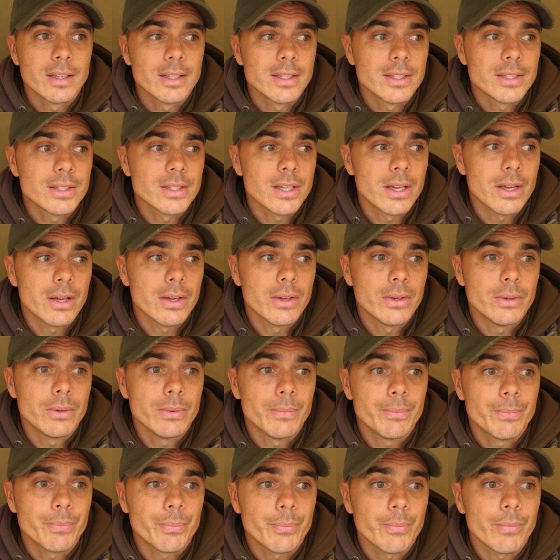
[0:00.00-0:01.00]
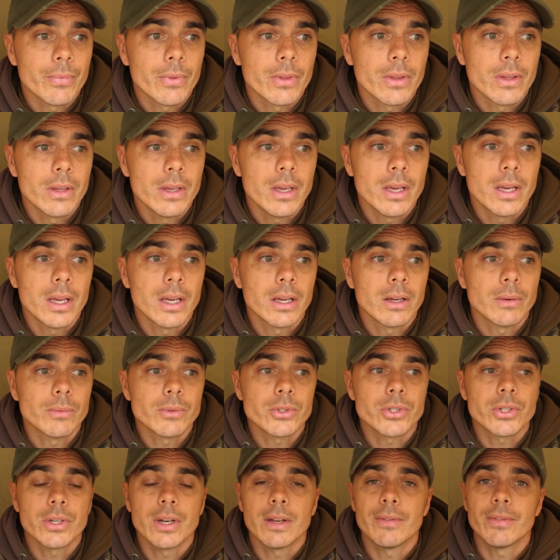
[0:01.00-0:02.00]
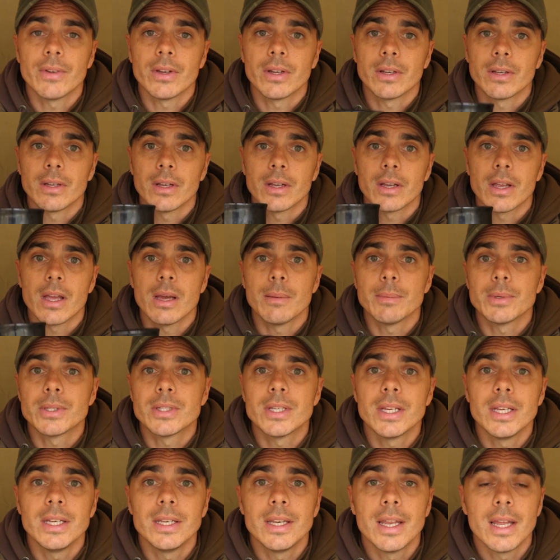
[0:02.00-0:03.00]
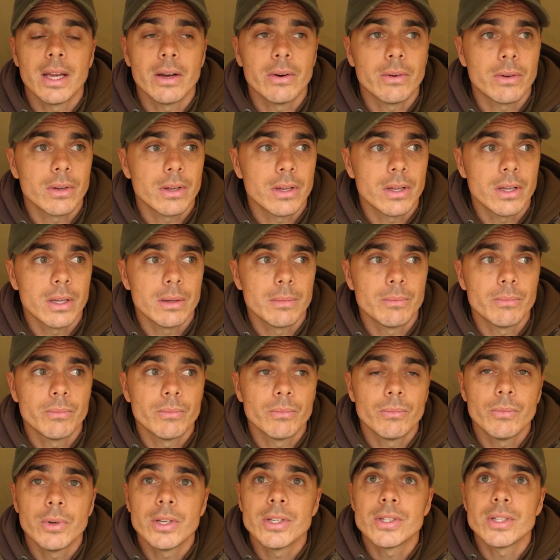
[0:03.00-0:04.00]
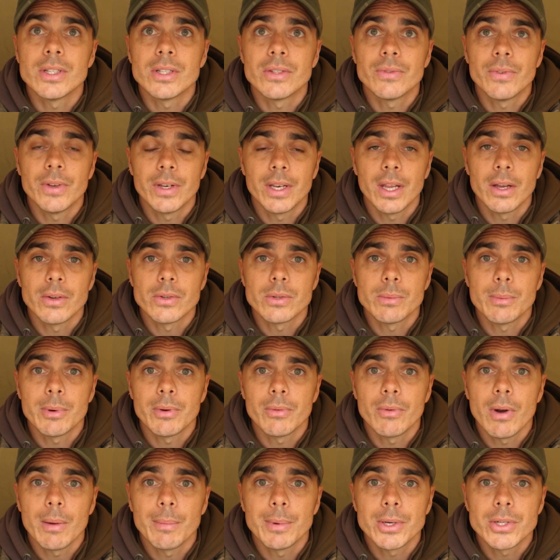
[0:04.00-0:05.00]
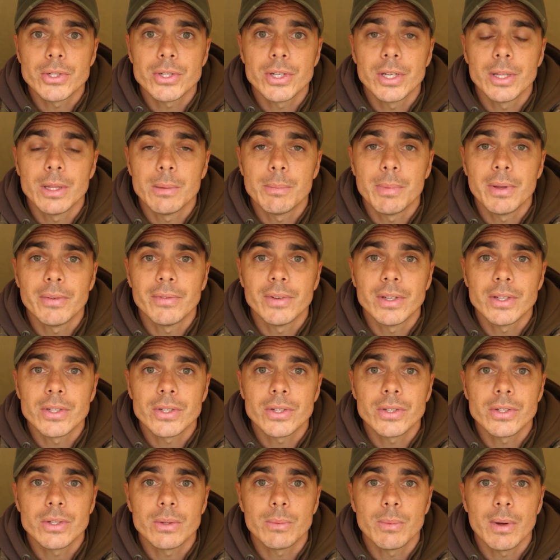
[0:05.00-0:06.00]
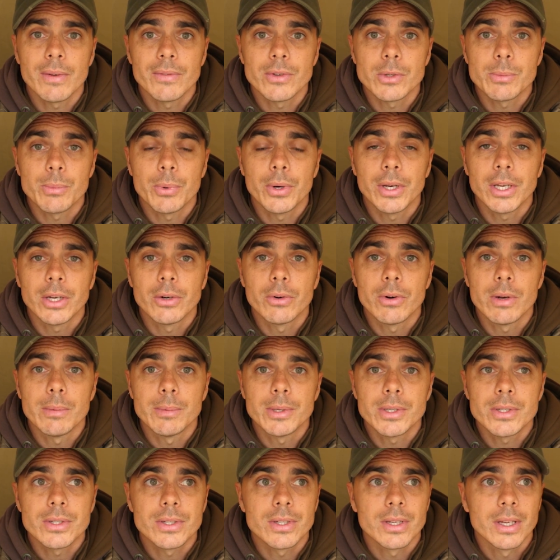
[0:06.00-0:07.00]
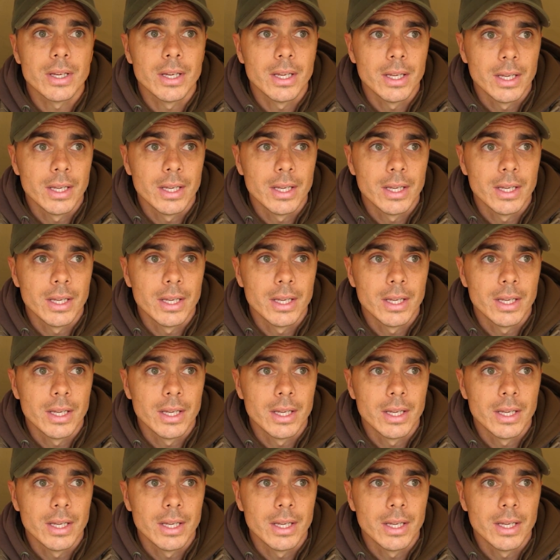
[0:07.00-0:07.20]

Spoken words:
So yeah, I'm just going to have a cup of tea now. Reason this video is a bit rubbish and in the bivvy is because the weather's pretty grim. It